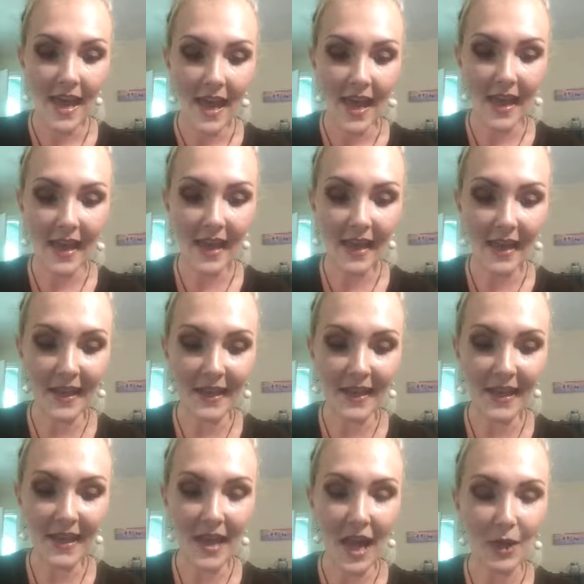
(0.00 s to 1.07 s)
And
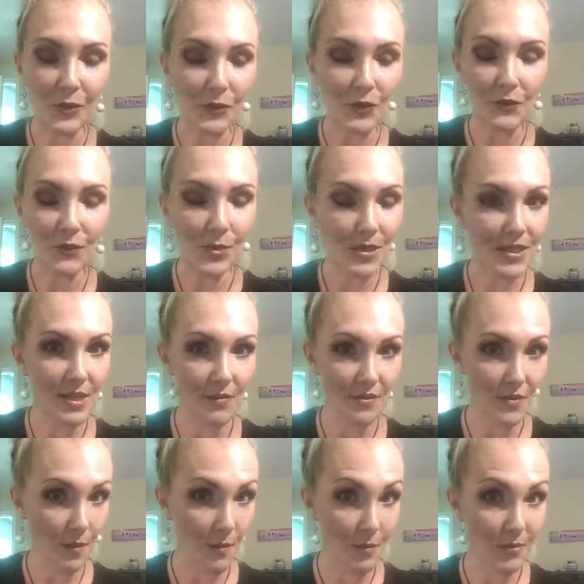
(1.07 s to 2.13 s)
I don't know if you all
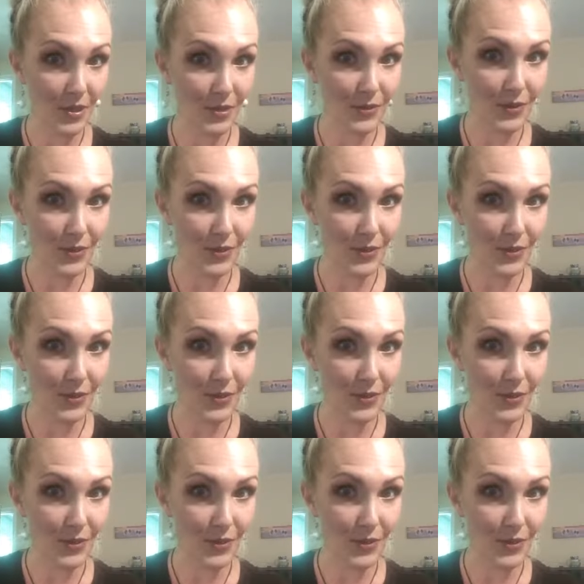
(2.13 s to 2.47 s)
saw my picture